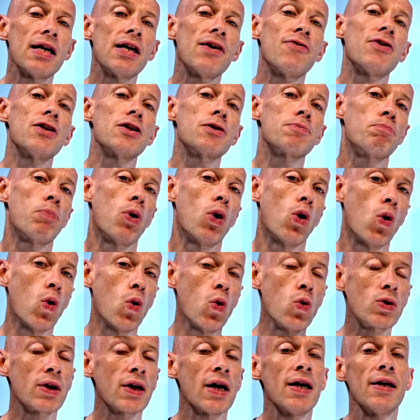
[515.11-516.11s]
If it's
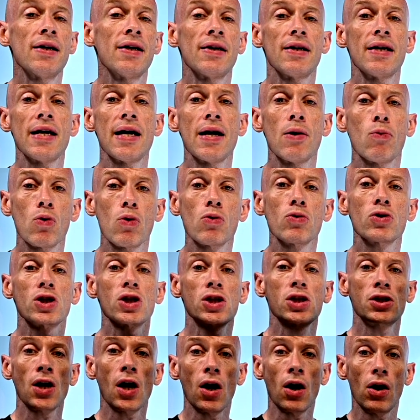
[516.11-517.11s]
pooled, it will
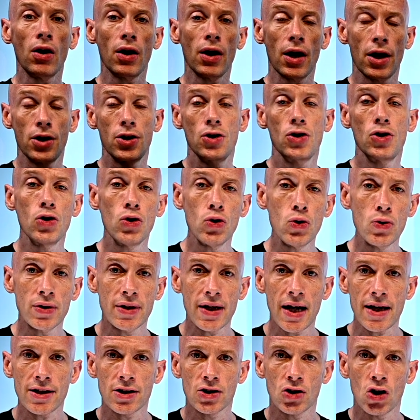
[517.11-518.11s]
start a new
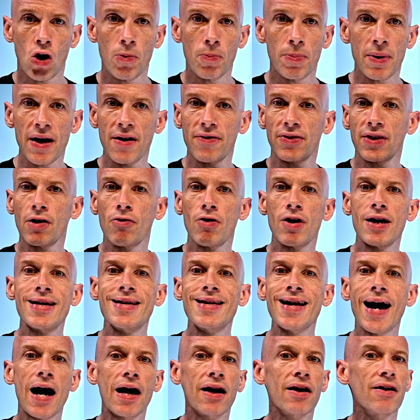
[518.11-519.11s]
desktop if there are
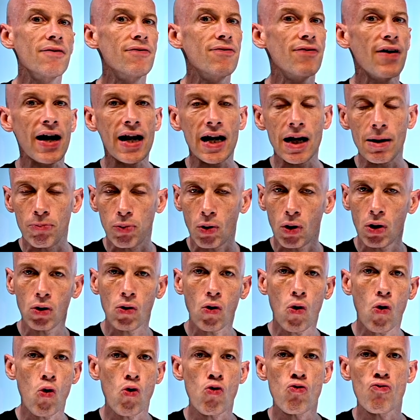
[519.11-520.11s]
none
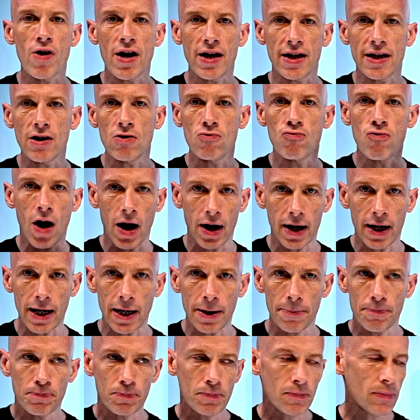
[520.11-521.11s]
available already
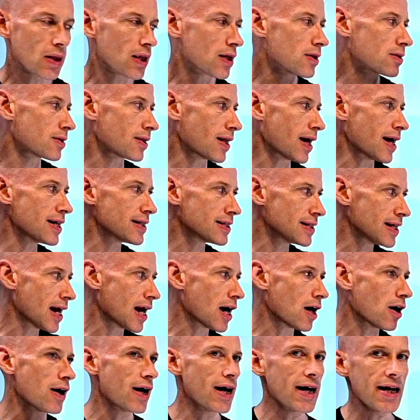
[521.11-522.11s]
running. So that is
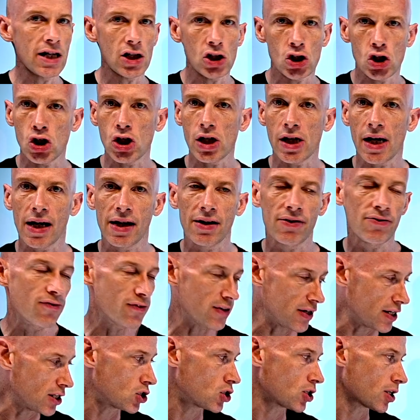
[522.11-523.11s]
now a GA
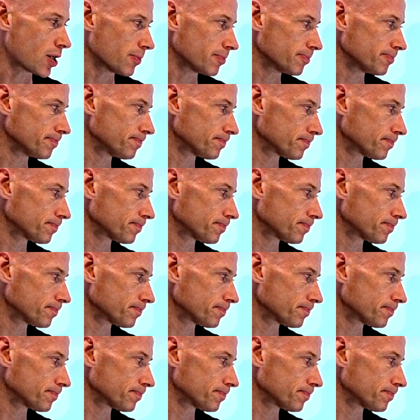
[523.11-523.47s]
feature.